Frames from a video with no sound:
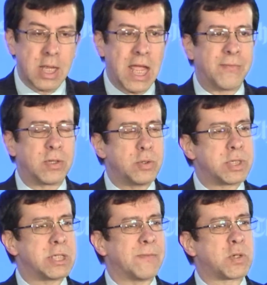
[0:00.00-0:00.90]

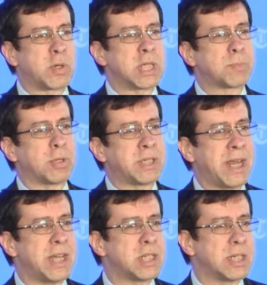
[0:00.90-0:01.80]
evolution of
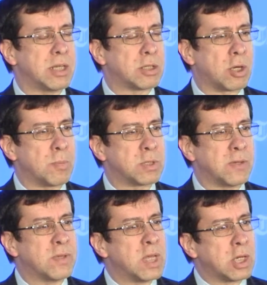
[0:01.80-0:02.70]
transportation in terms
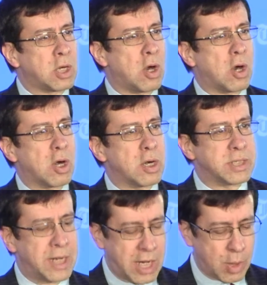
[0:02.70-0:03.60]
of cars
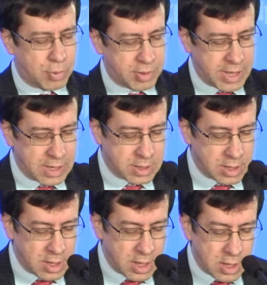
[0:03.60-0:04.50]
and airplanes.
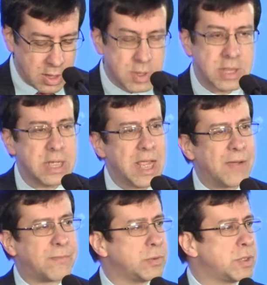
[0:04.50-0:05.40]
You see
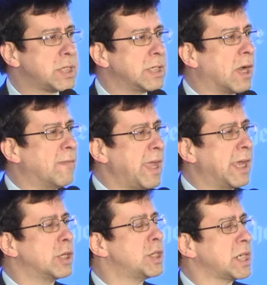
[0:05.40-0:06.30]
evolution of
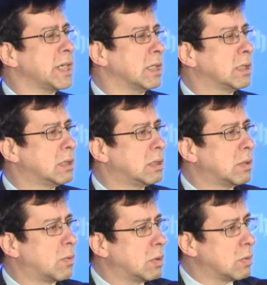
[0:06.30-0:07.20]
energy,
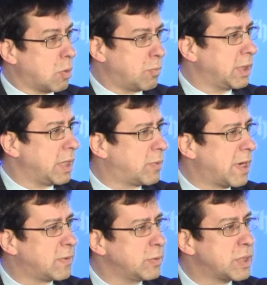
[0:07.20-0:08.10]
or really
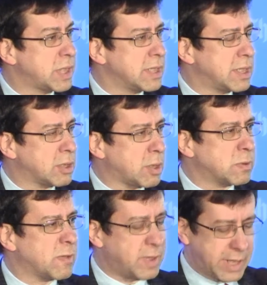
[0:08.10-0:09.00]
revolutions in
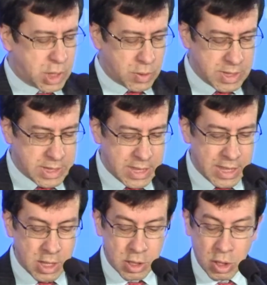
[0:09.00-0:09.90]
terms of electricity
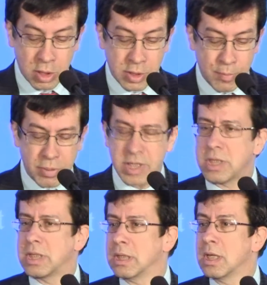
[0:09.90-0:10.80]
and internal
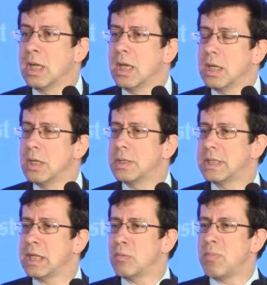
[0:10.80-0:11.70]
combustion you
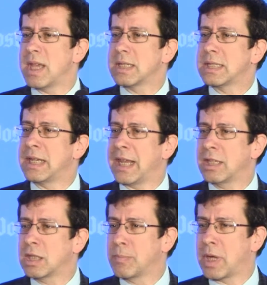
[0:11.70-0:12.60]
see in medicine
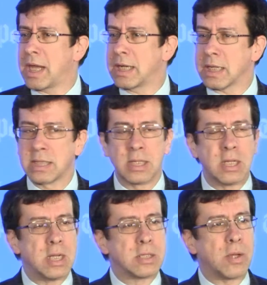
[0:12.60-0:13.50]
antibiotics.
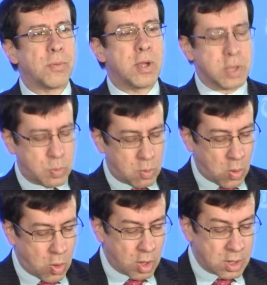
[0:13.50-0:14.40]
So those were
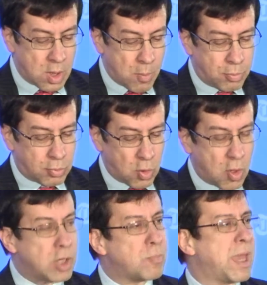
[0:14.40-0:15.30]
all
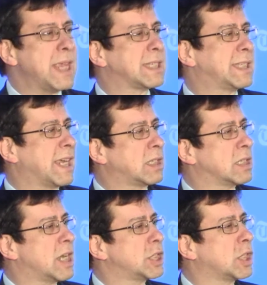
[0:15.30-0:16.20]
broad-based
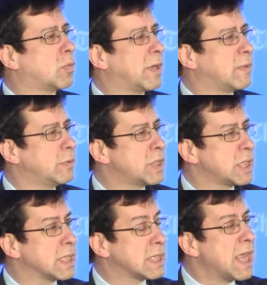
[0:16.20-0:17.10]
technological
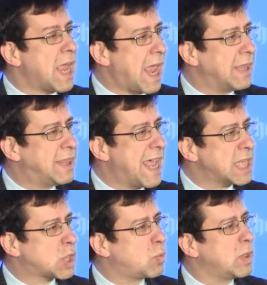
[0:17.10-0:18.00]
revolutions, and
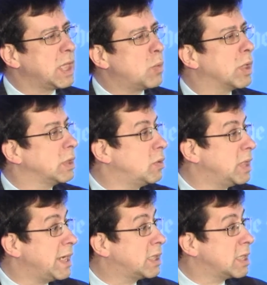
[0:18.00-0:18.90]
that's really what you need